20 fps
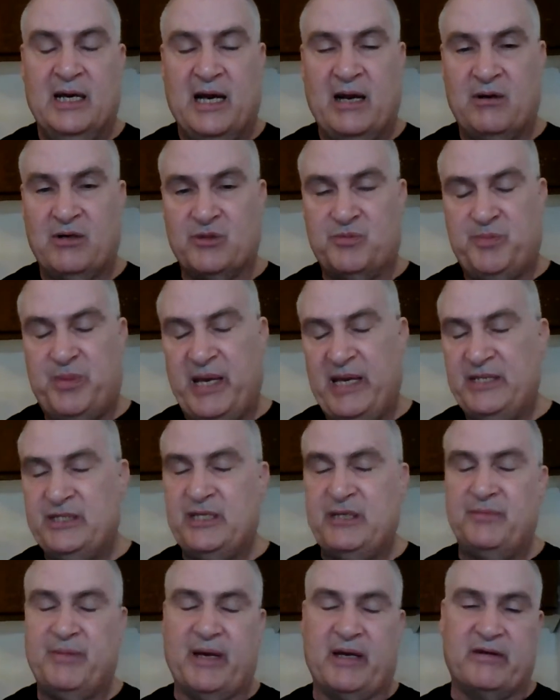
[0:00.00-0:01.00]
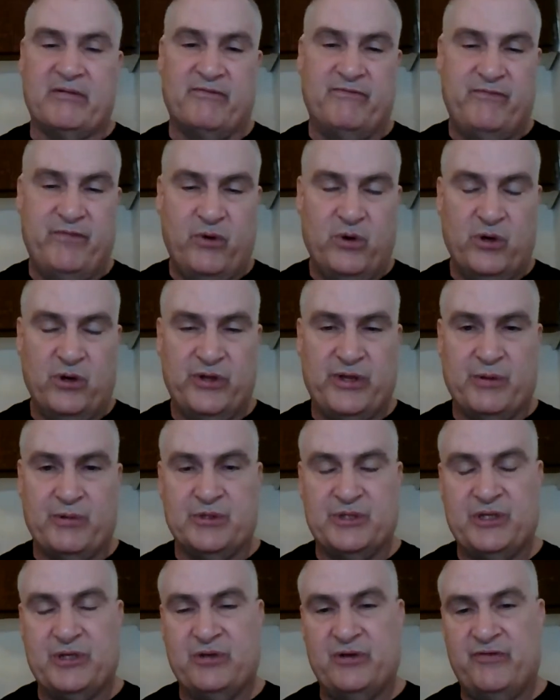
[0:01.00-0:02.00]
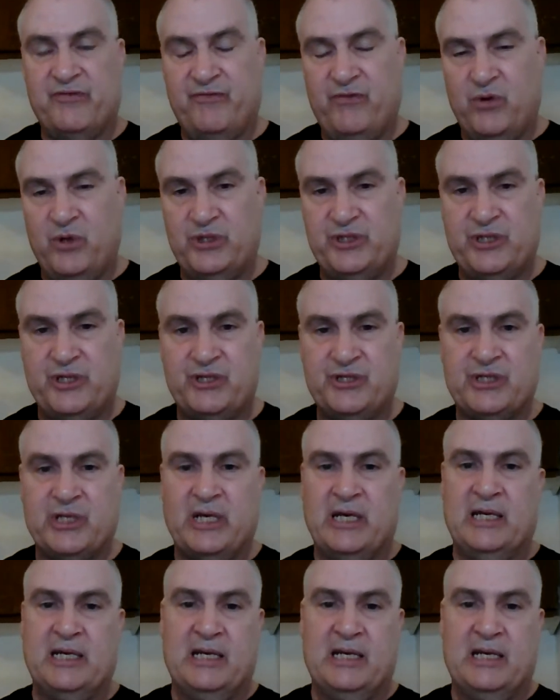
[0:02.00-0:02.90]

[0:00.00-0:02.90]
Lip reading: I was pacing back and forth. I was hearing voices.